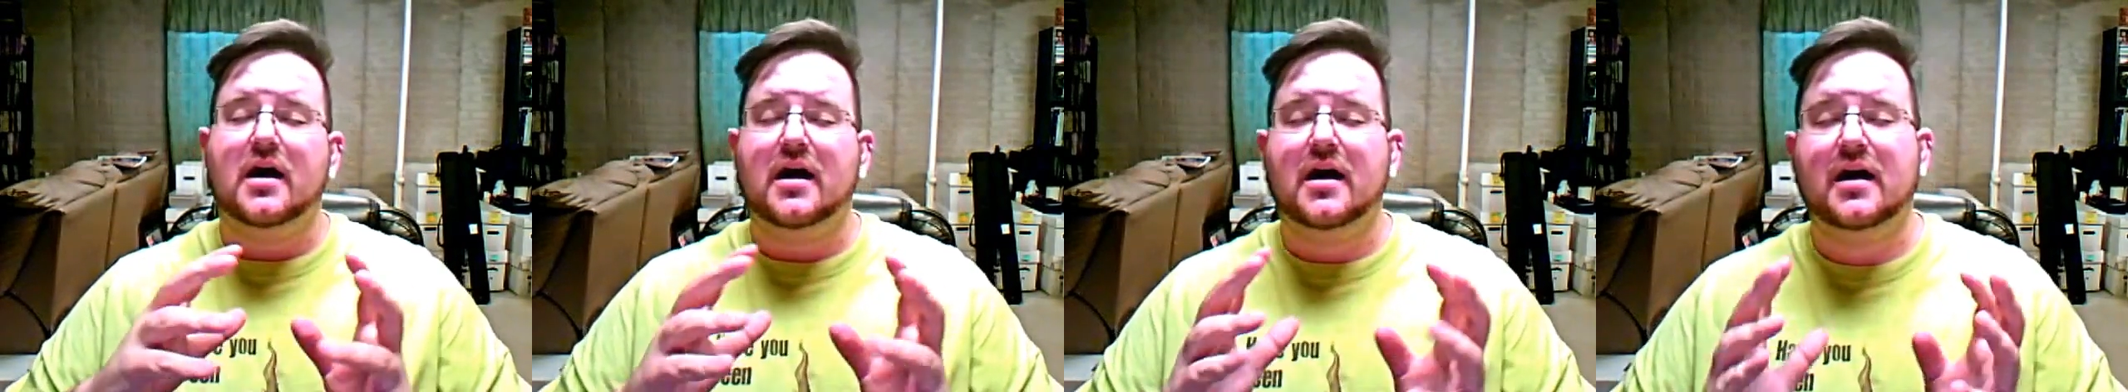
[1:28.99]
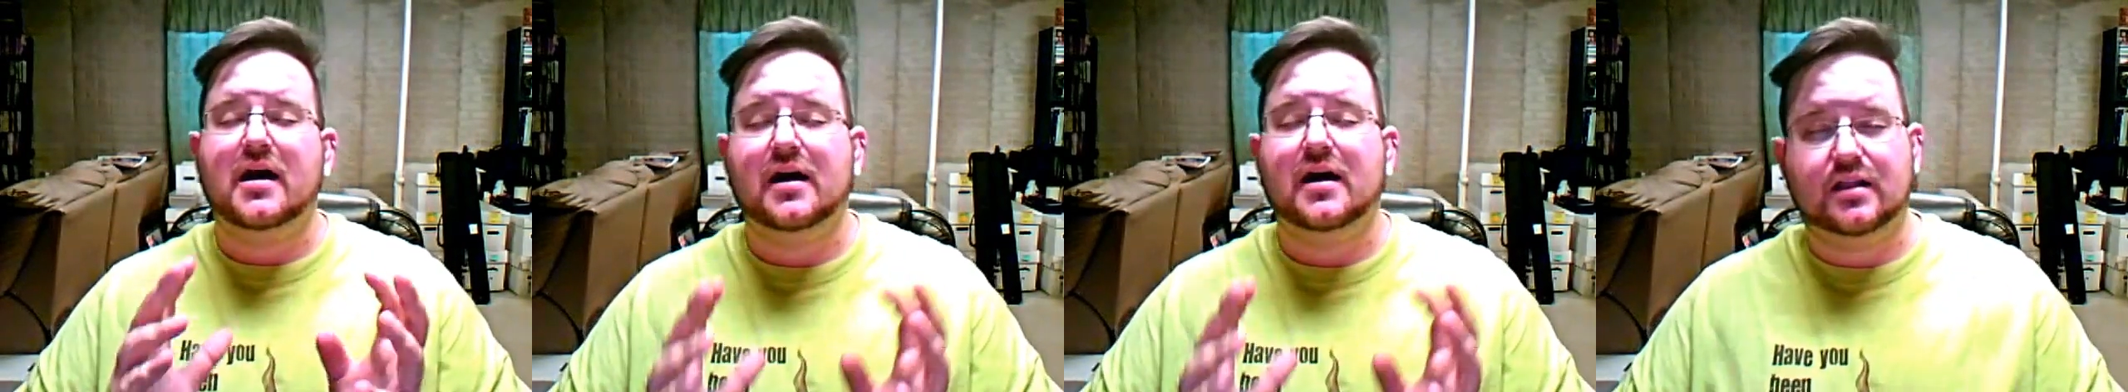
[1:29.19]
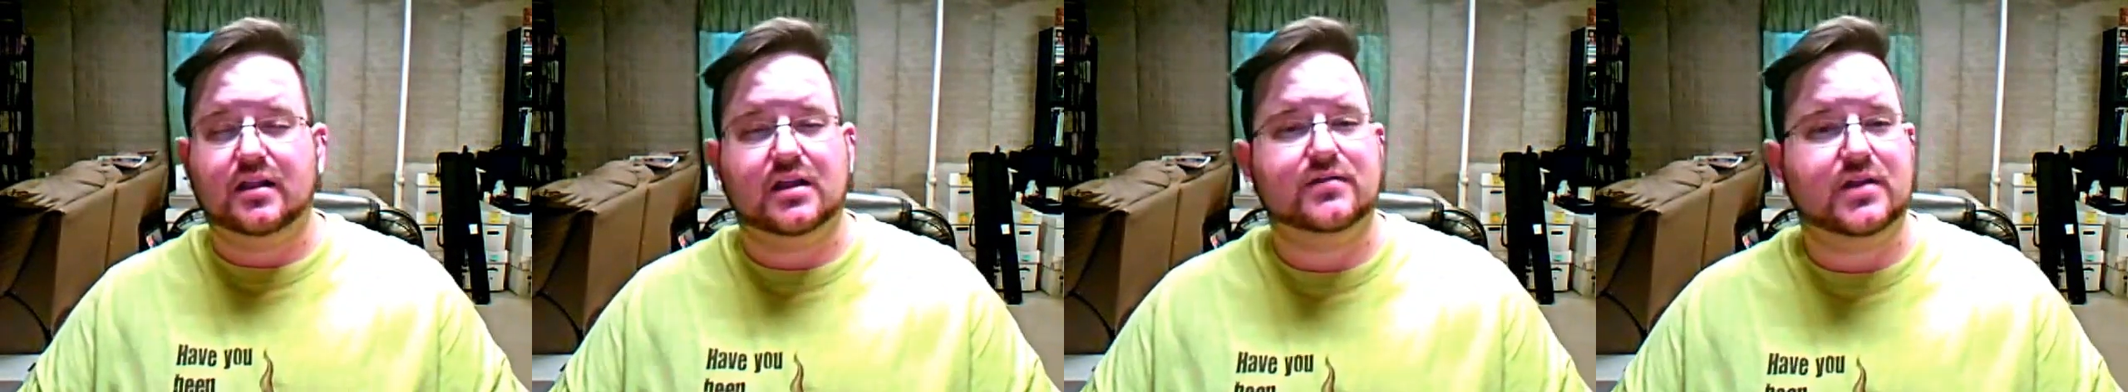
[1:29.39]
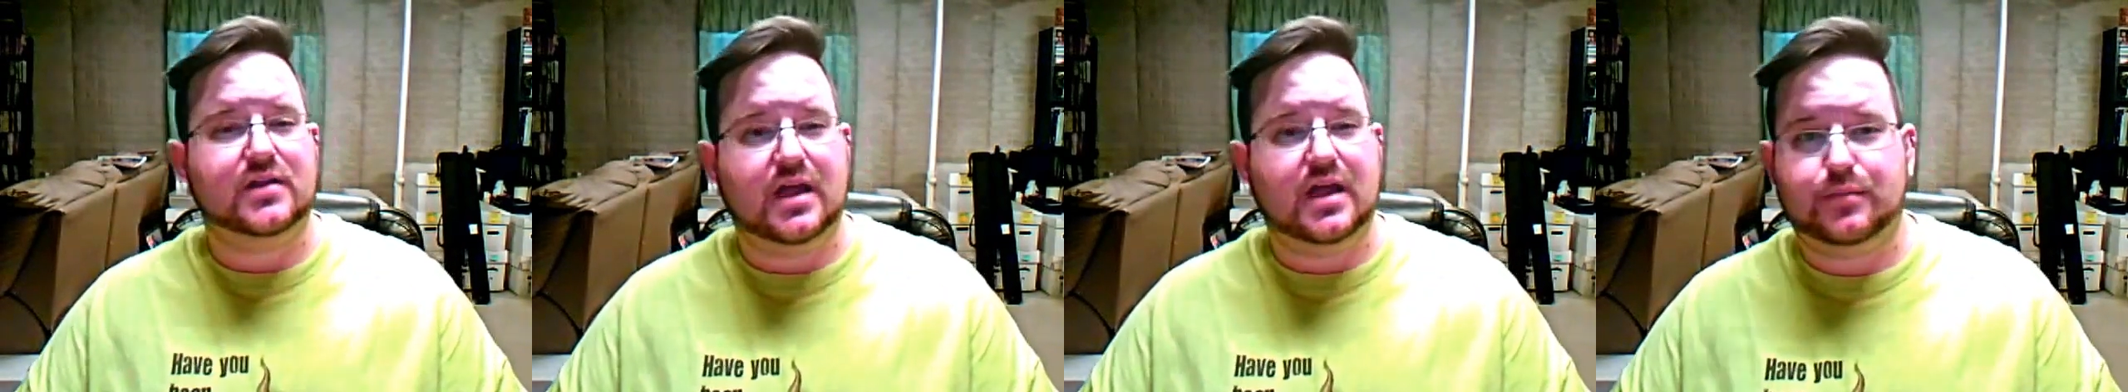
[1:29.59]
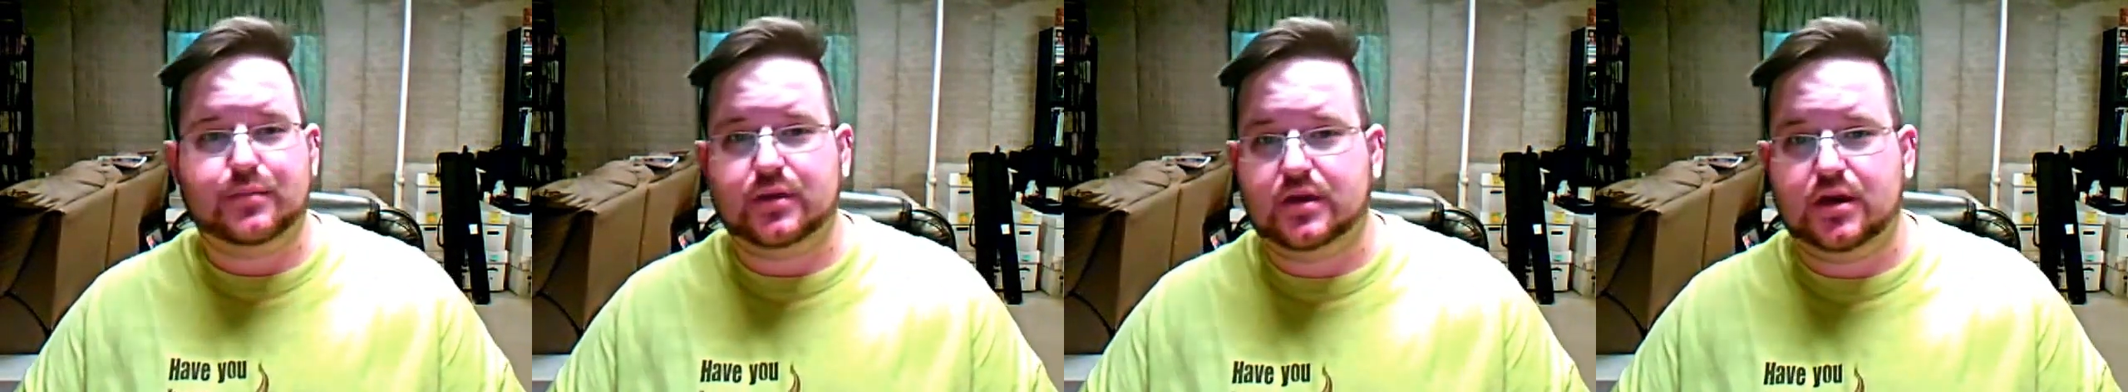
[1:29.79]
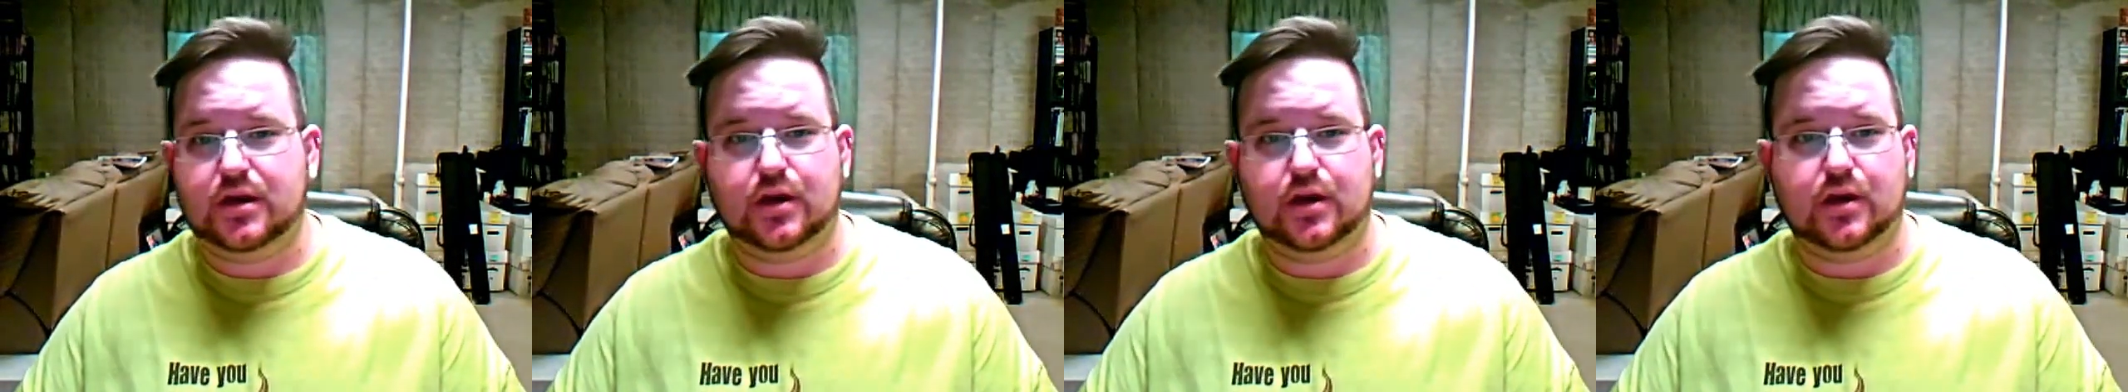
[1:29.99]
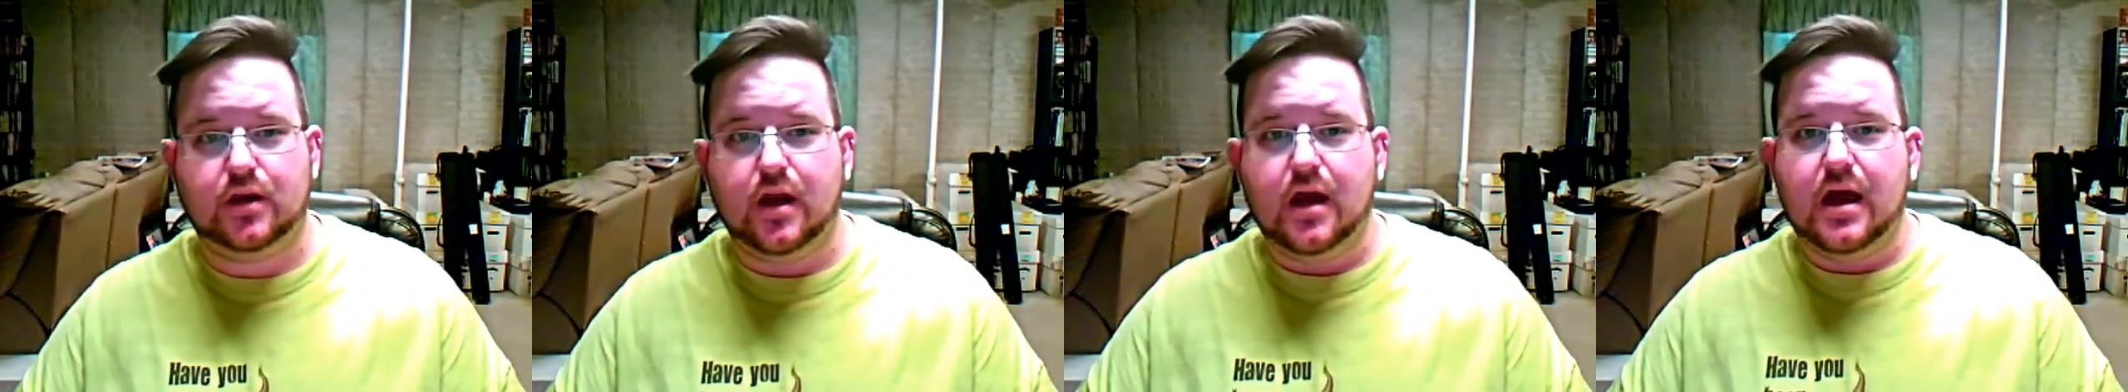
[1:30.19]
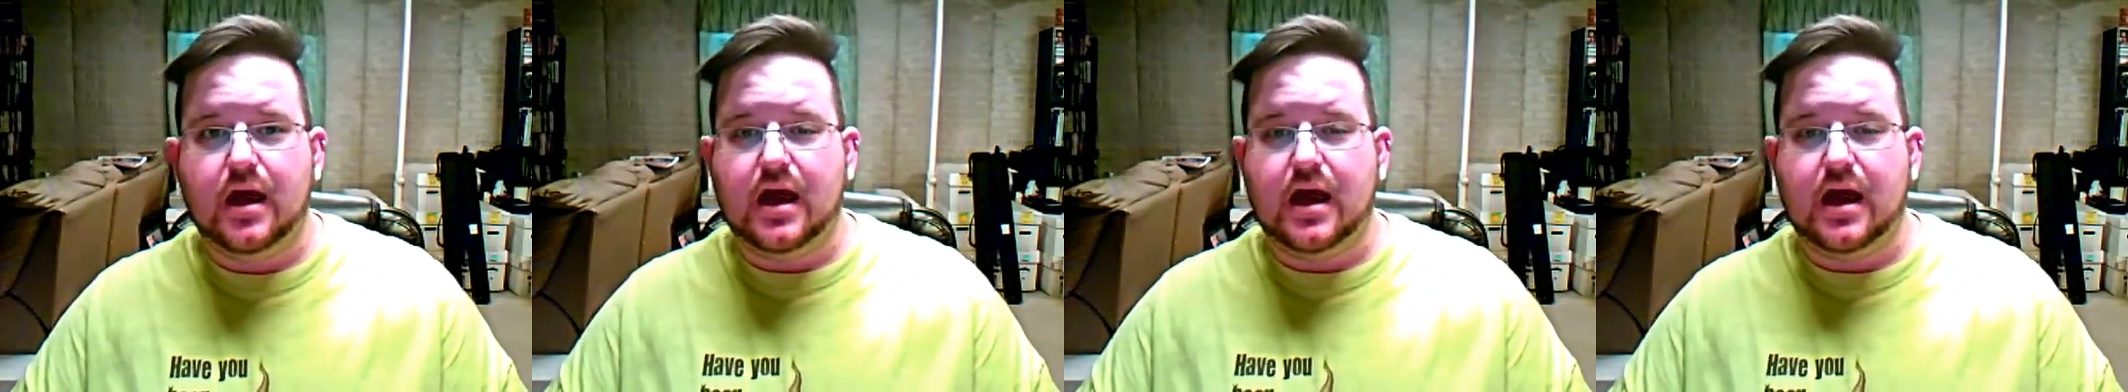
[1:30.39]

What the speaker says: hell of an epic year.